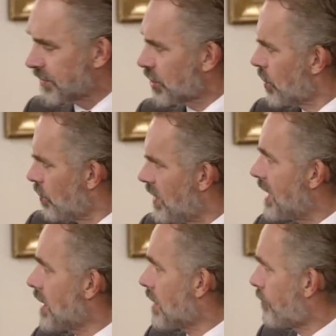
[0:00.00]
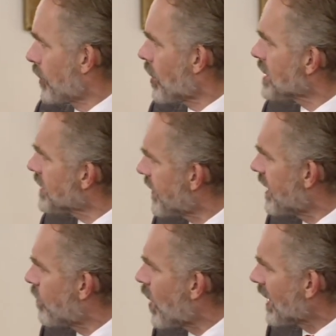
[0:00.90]
So you need a
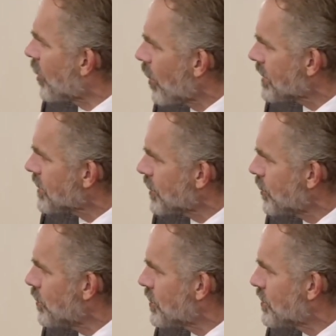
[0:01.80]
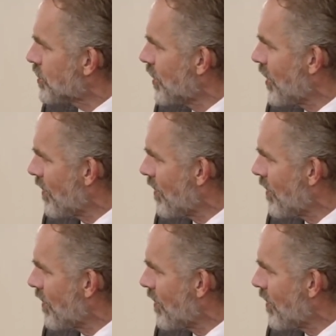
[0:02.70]
philosophy of what constitutes